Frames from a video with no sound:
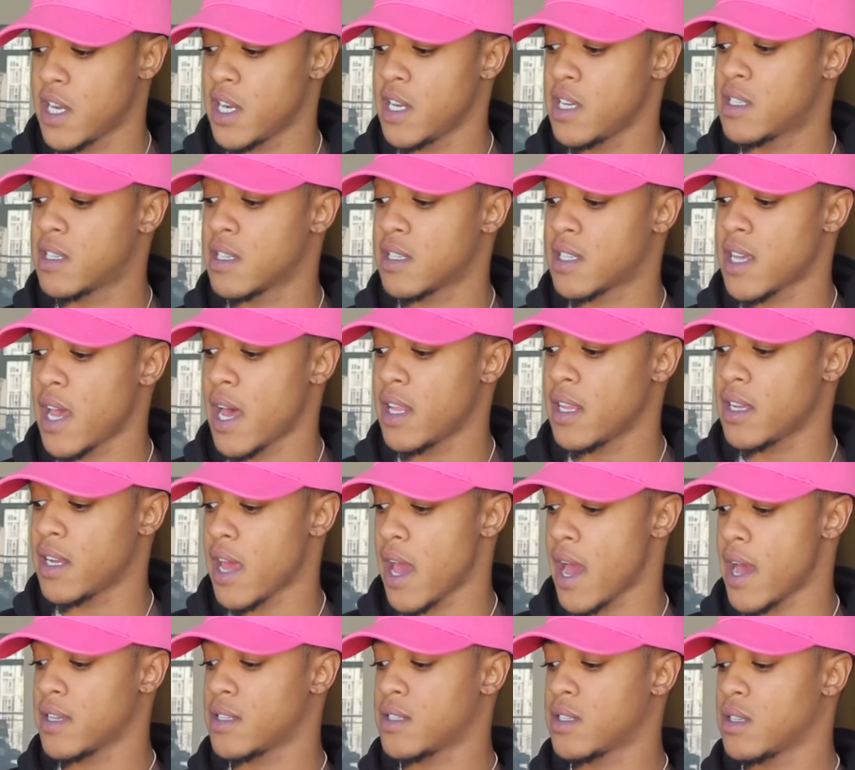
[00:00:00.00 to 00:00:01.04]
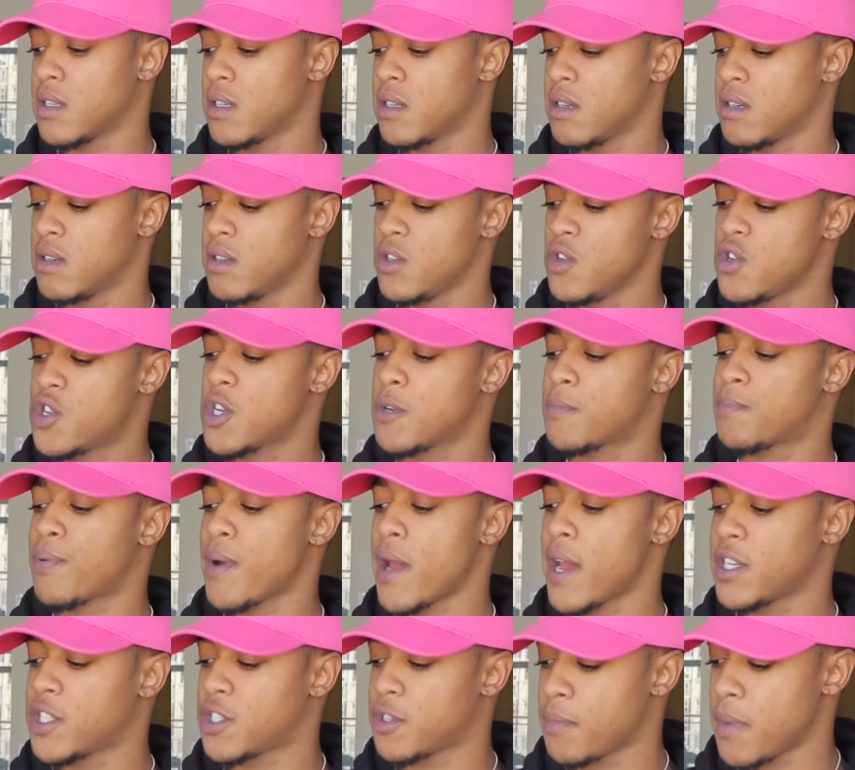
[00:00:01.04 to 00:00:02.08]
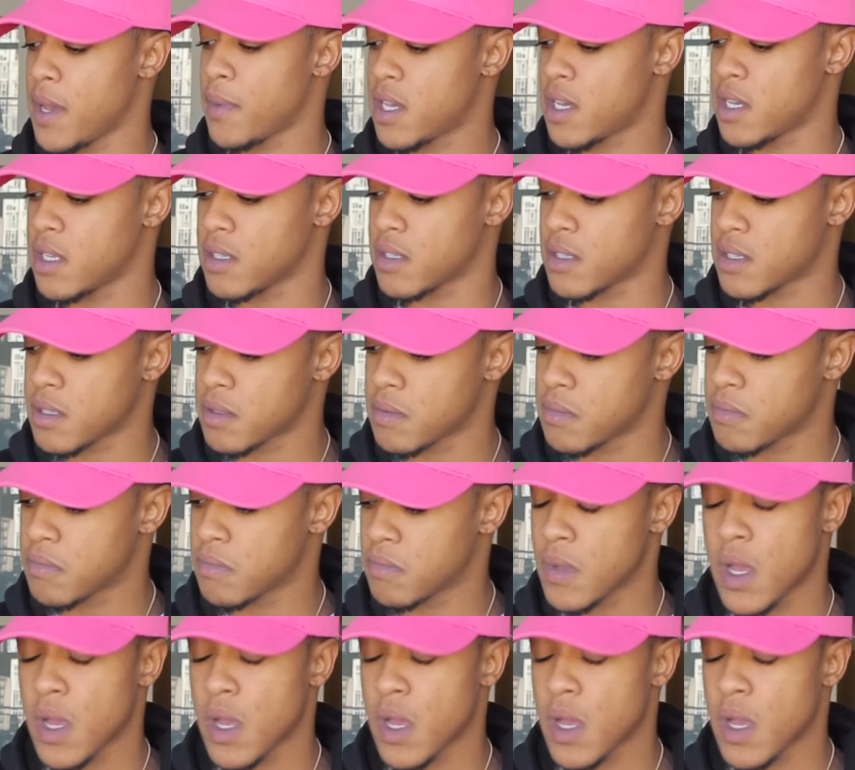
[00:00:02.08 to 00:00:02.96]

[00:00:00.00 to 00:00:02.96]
Jenny Cisallen asks, you should prank Jamaicans.